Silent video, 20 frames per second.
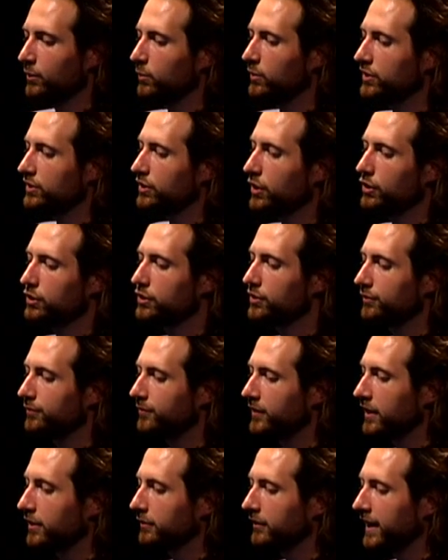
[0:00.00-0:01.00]
With social
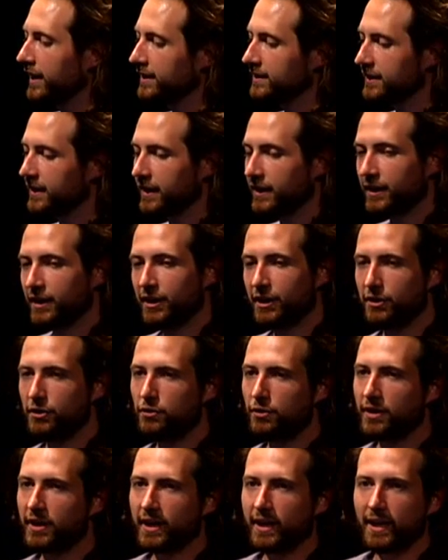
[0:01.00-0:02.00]
fundraising,
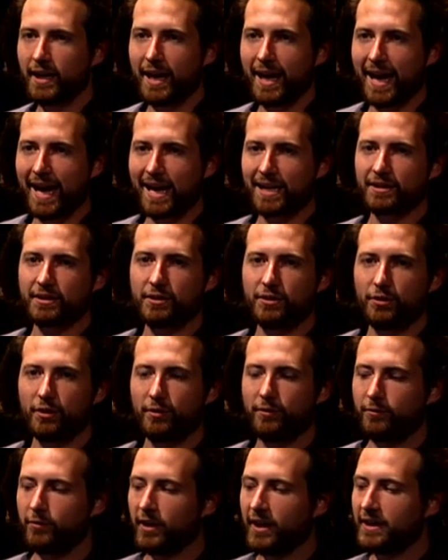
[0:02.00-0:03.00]
you can ask
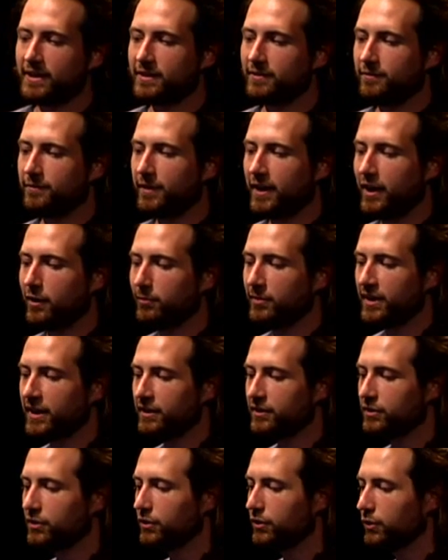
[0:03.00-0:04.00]
your friends and
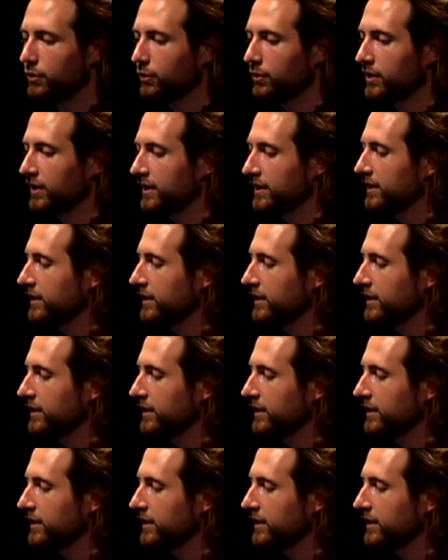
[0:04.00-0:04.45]
family to